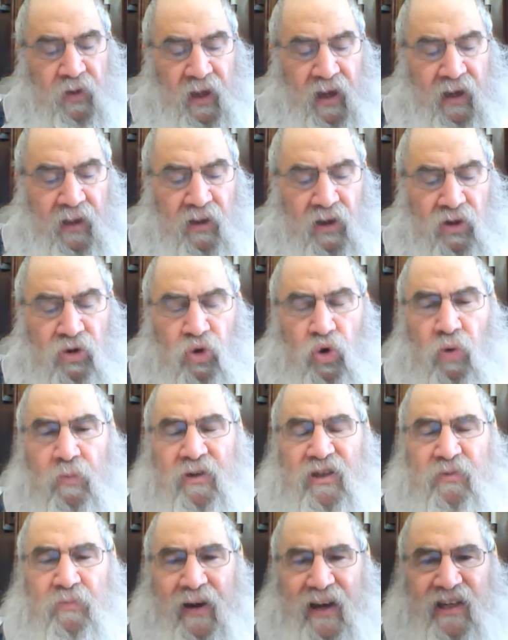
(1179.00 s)
Ella
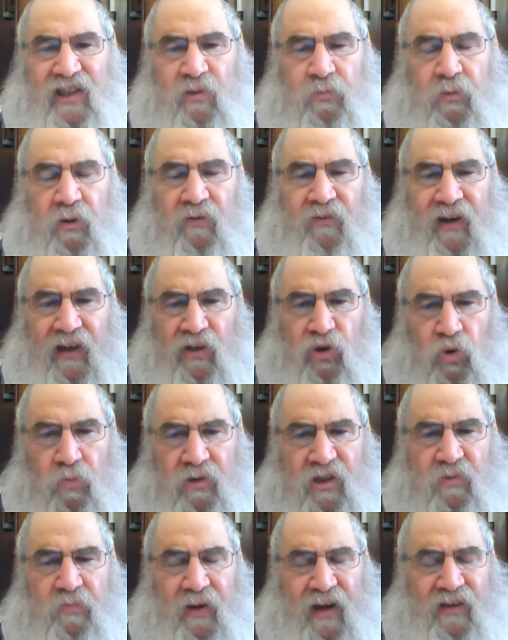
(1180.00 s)
Trumas Meiser Bova,
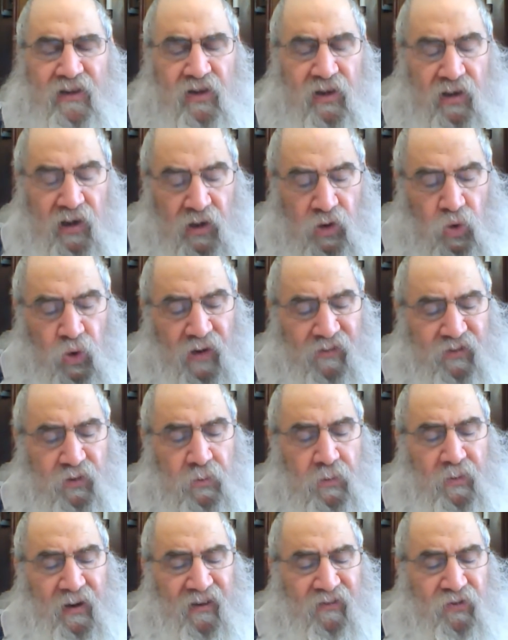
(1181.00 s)
Trumas Meiser, they do have to
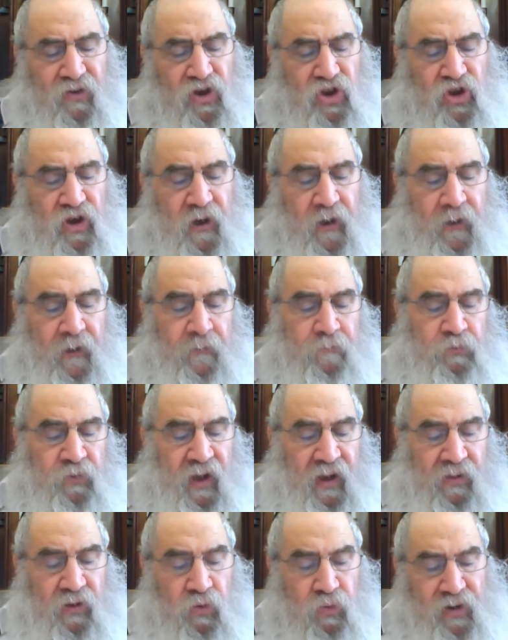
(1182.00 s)
be mafresh.
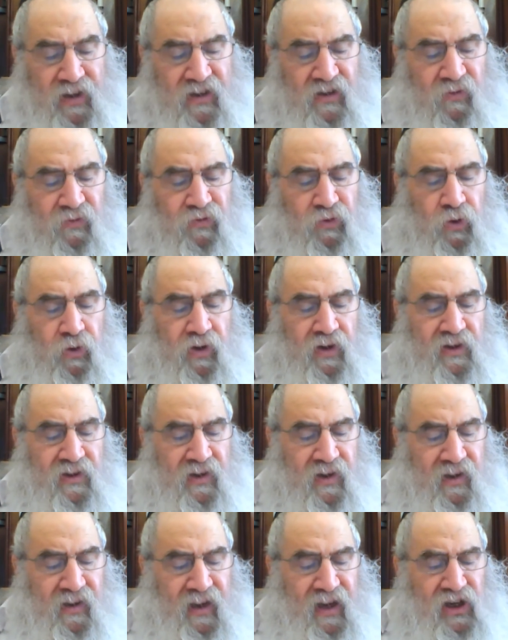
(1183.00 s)
And the reason for it is
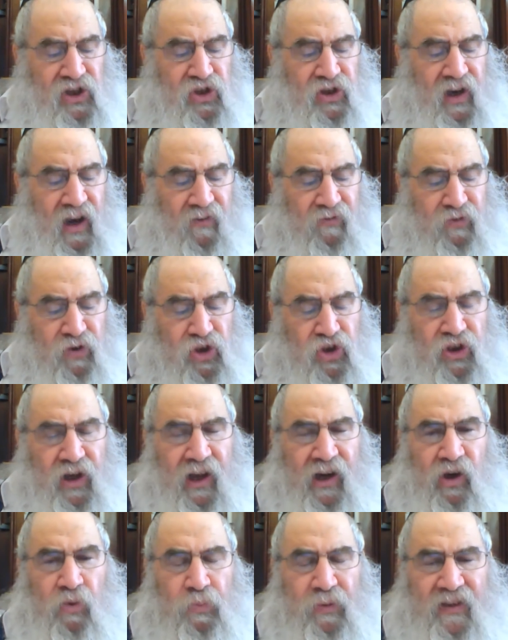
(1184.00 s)
Kadei
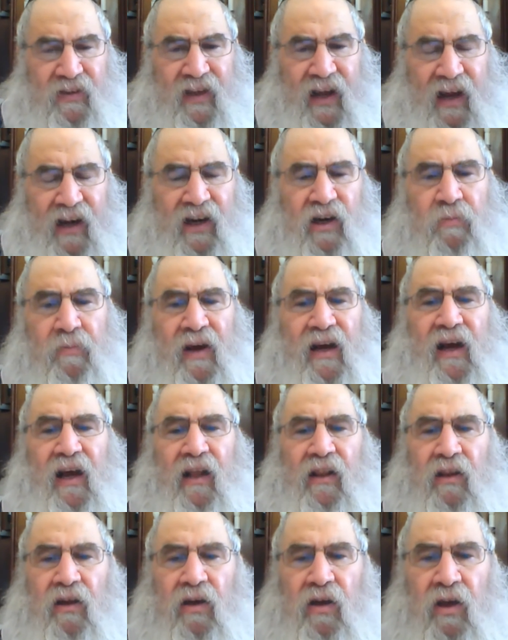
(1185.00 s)
Shiafrishana Betare
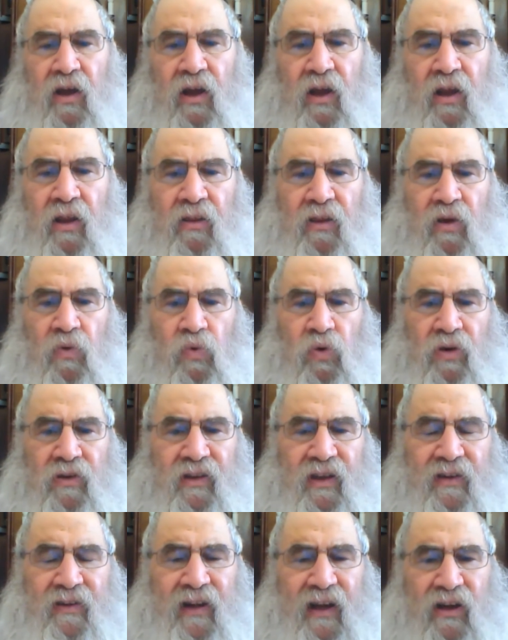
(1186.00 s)
Machala. They want
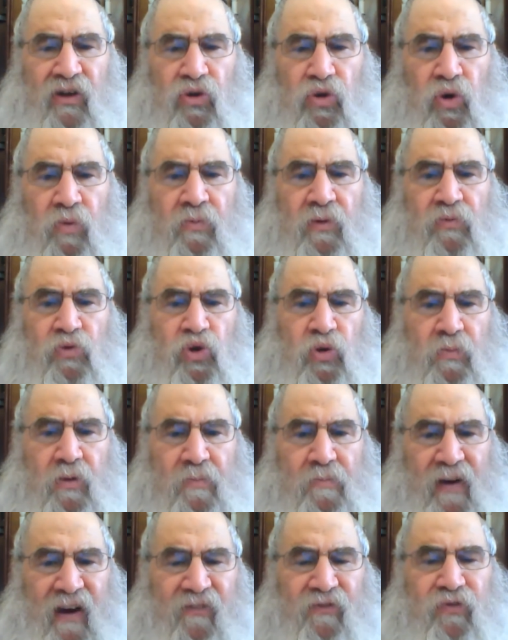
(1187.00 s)
that Nachtumim should be
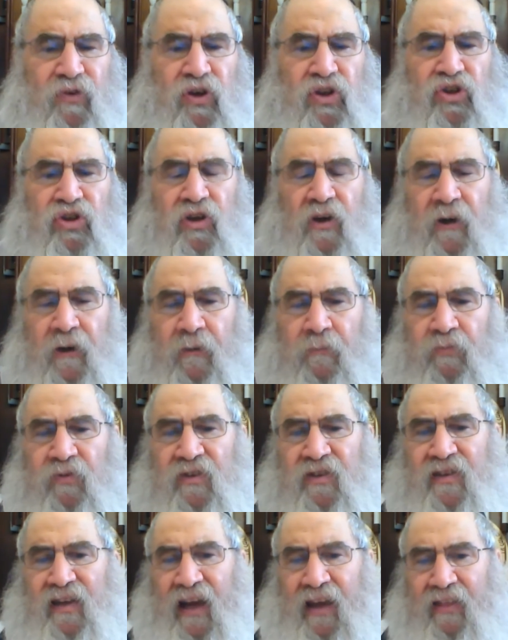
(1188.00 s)
mafresh
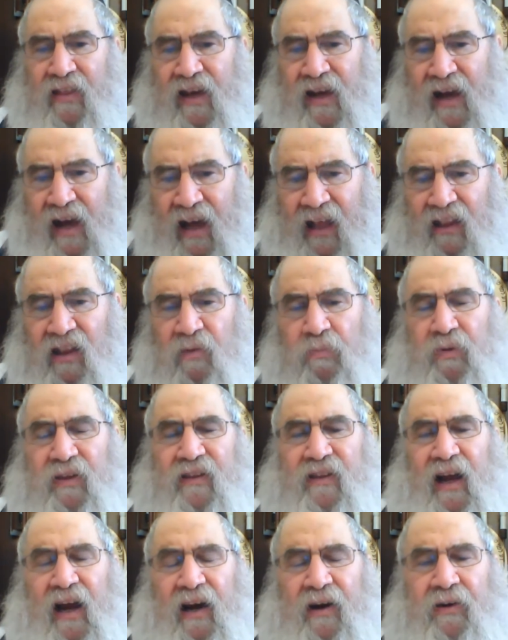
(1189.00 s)
Sai the Chala
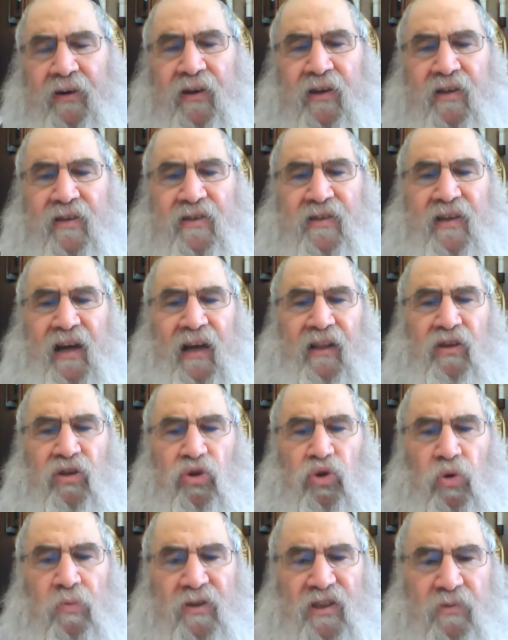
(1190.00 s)
Betare and Sai the
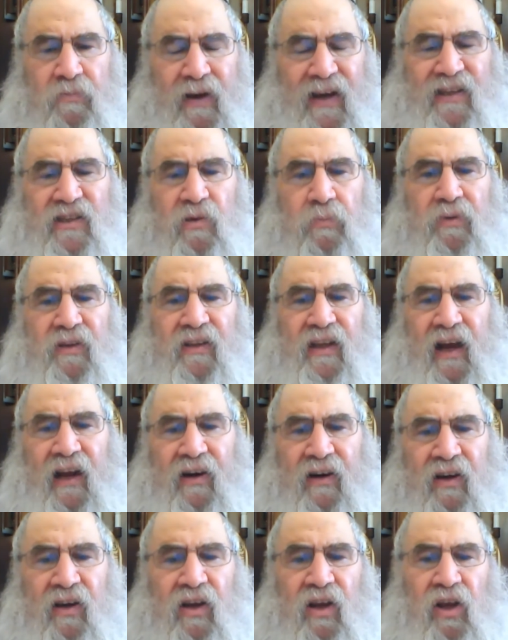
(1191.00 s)
Trumas Meiser
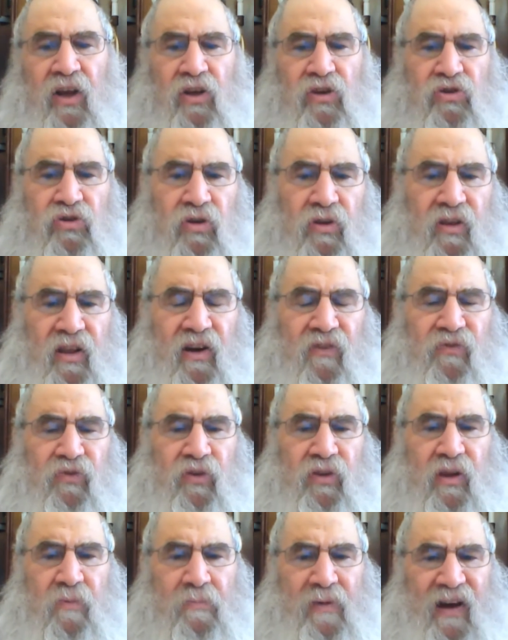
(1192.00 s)
Betare, So
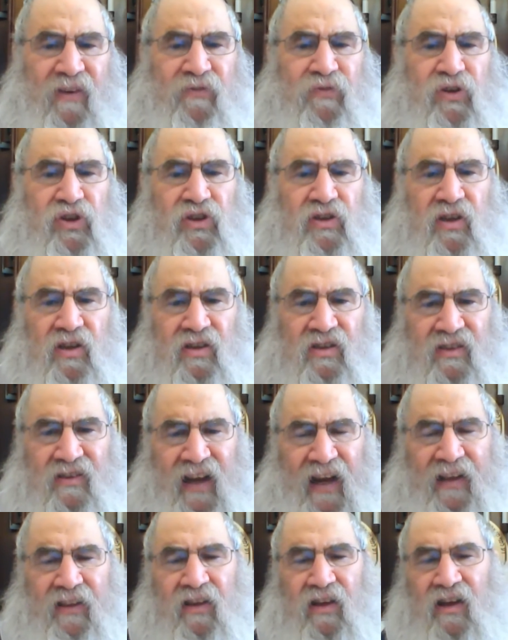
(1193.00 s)
therefore, the mafresh the
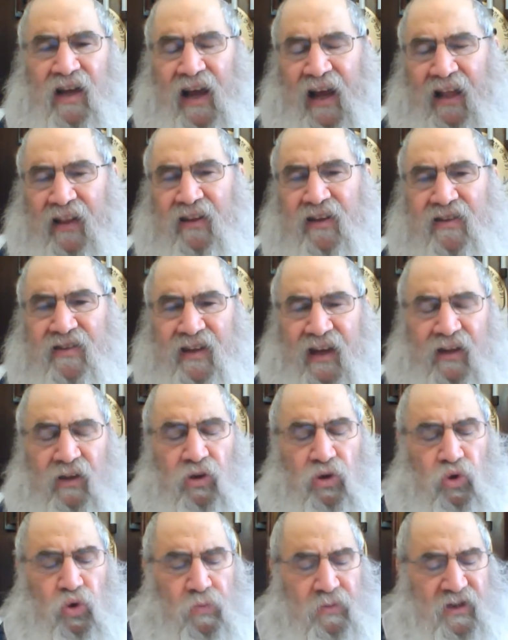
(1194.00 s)
side of chal and side
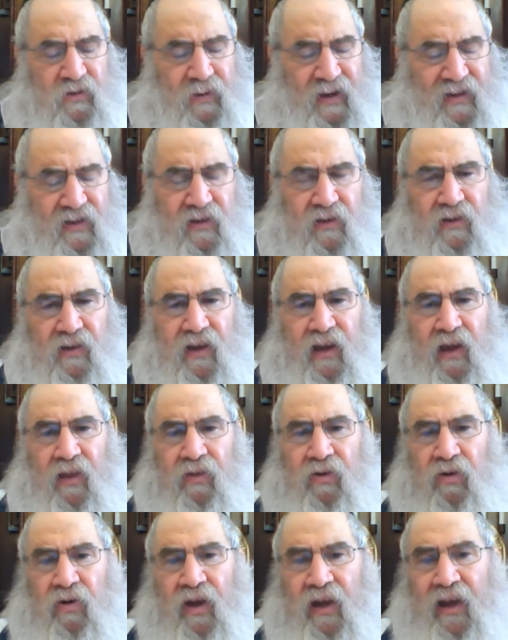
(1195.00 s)
of trumas ma'aser
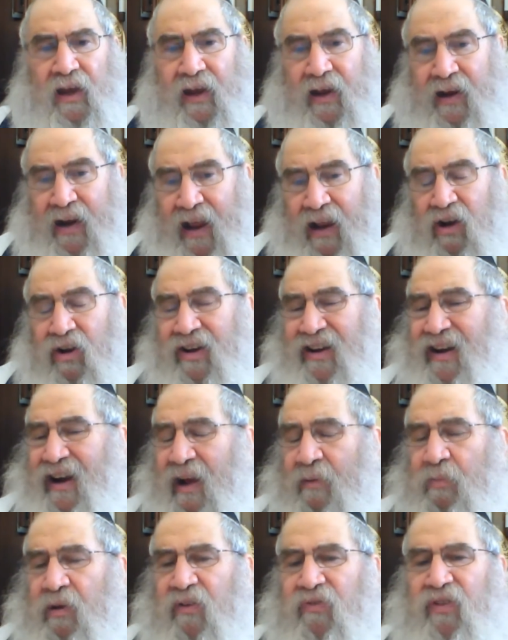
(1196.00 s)
together. And
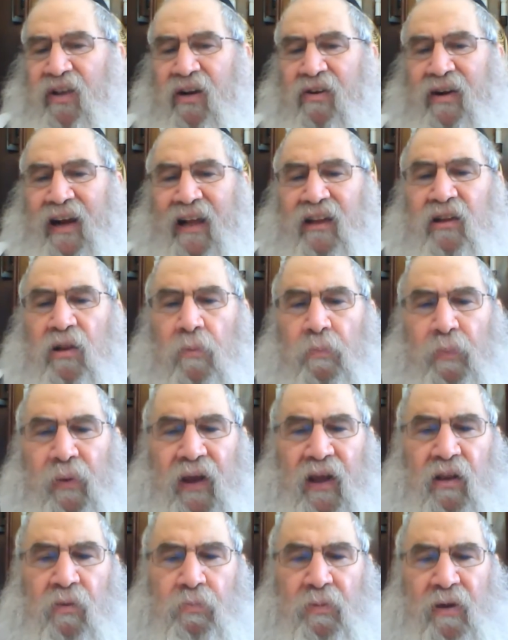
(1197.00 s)
einachanami, if they're not
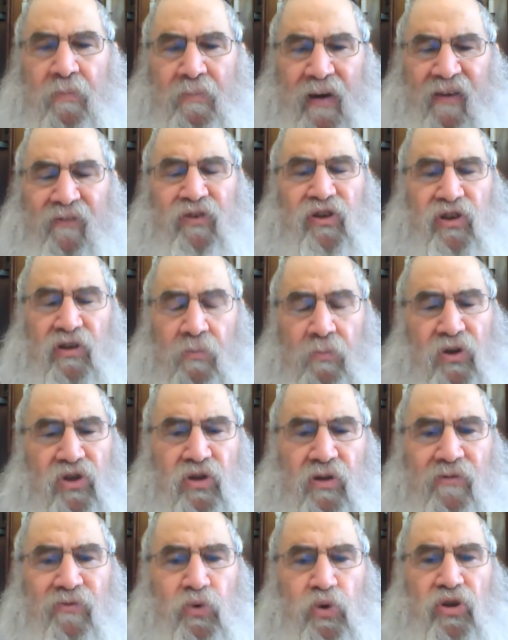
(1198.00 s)
lepel being mafresh, the
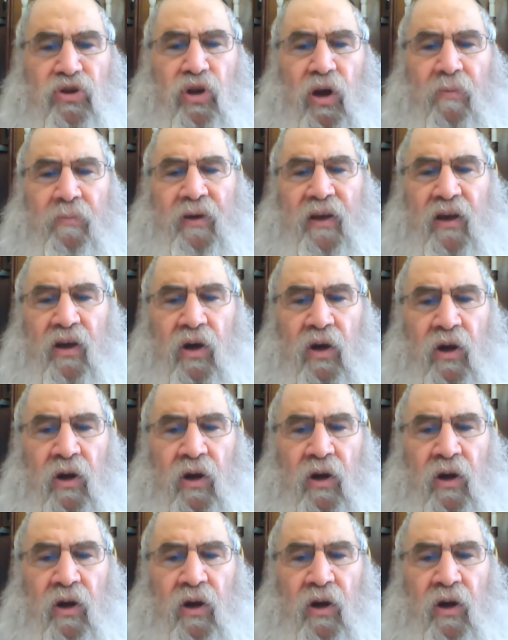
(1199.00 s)
mashlof was tamei,